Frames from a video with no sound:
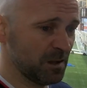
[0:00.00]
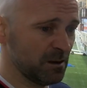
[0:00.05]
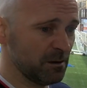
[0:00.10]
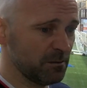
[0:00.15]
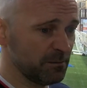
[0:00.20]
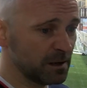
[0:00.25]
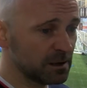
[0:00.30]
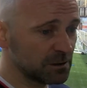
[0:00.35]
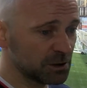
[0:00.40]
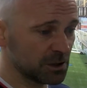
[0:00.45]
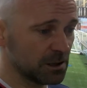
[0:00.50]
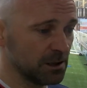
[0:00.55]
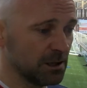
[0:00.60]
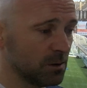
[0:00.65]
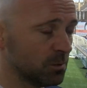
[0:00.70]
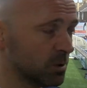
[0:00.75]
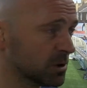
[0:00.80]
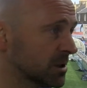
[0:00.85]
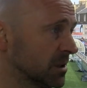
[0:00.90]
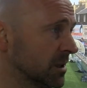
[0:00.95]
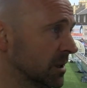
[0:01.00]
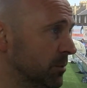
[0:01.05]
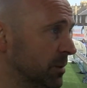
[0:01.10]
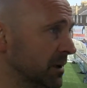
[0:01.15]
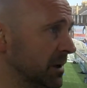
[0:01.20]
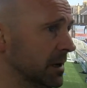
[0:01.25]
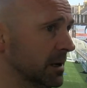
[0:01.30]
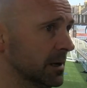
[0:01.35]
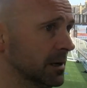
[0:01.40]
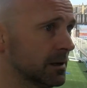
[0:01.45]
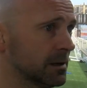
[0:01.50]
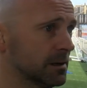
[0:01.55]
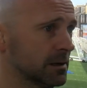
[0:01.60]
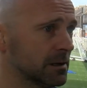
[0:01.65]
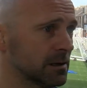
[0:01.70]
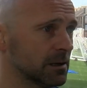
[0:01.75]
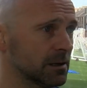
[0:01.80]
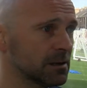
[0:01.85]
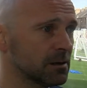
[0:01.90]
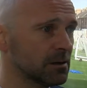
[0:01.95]
Eventually it wasn't to be,
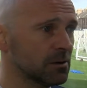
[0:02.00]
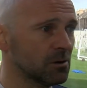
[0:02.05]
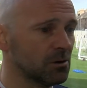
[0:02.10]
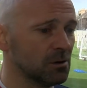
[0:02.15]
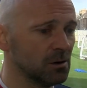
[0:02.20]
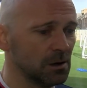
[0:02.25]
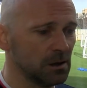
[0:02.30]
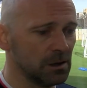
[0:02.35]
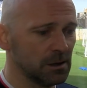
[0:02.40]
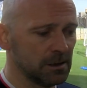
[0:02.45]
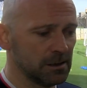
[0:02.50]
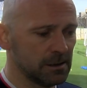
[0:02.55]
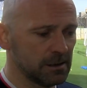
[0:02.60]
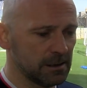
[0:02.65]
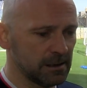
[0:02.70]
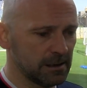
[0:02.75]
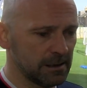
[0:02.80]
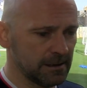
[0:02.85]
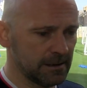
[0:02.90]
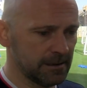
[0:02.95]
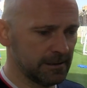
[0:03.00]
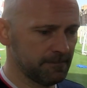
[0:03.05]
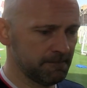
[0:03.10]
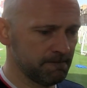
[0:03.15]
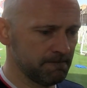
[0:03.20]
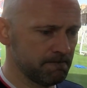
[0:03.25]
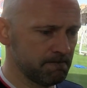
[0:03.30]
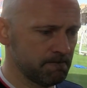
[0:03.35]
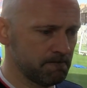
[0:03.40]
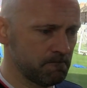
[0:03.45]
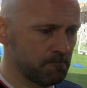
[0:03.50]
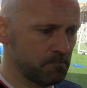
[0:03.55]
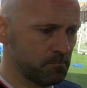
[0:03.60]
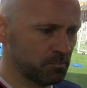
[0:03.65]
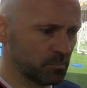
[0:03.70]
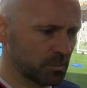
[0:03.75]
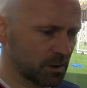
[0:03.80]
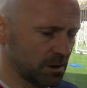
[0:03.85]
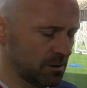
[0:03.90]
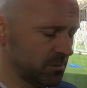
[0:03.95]
you know,
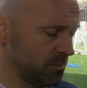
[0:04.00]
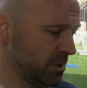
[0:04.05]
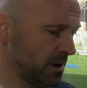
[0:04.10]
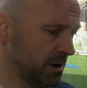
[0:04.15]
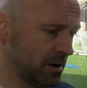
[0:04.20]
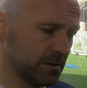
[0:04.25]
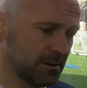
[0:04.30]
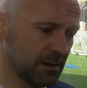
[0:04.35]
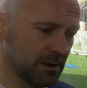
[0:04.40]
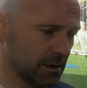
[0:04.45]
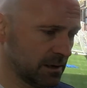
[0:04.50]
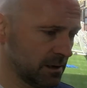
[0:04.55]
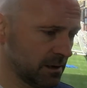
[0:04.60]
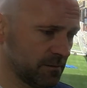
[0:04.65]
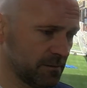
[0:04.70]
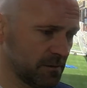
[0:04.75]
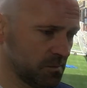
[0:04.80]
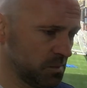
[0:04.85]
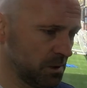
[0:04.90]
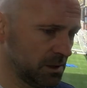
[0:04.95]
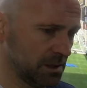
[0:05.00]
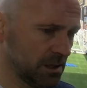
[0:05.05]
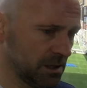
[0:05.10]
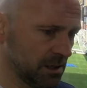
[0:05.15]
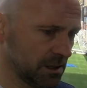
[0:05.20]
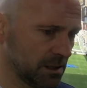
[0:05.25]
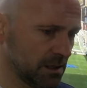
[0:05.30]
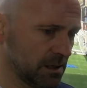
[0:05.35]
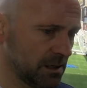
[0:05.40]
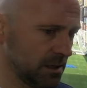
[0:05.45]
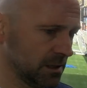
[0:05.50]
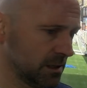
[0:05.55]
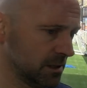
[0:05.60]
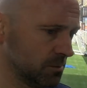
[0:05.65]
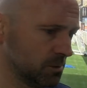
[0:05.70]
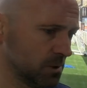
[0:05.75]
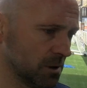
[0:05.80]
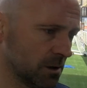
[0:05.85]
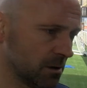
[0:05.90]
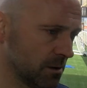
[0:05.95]
but I think everybody
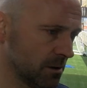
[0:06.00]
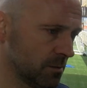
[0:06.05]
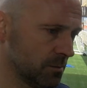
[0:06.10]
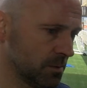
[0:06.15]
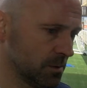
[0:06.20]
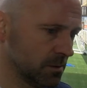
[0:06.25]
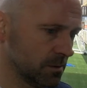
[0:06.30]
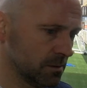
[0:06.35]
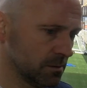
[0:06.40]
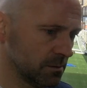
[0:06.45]
connected with the club,